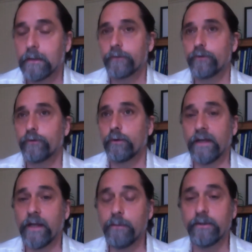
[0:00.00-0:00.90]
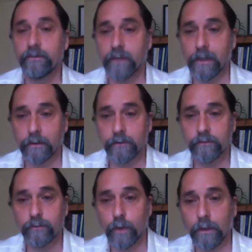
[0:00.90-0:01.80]
to inhibit the virus,
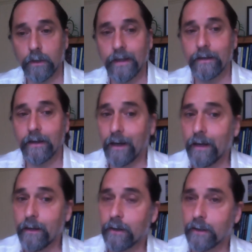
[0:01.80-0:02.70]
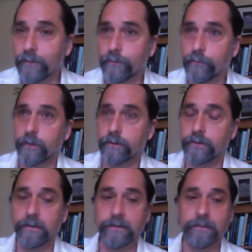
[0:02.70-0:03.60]
while at higher
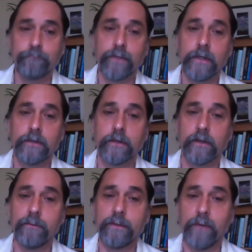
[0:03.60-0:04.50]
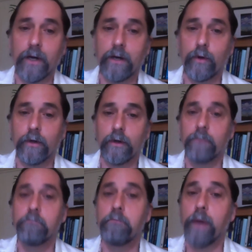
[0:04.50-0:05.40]
concentrations, the lemon balm oil
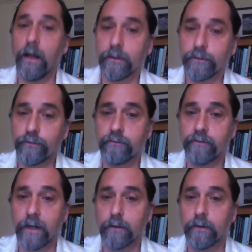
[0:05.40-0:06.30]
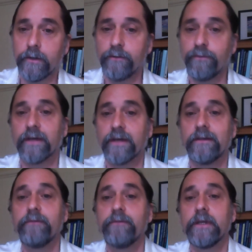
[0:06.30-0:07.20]
abolished the viral
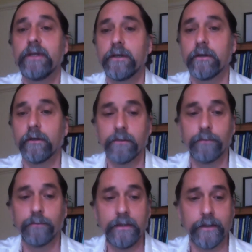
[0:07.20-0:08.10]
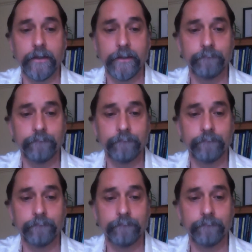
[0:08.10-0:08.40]
infectivity nearly completely.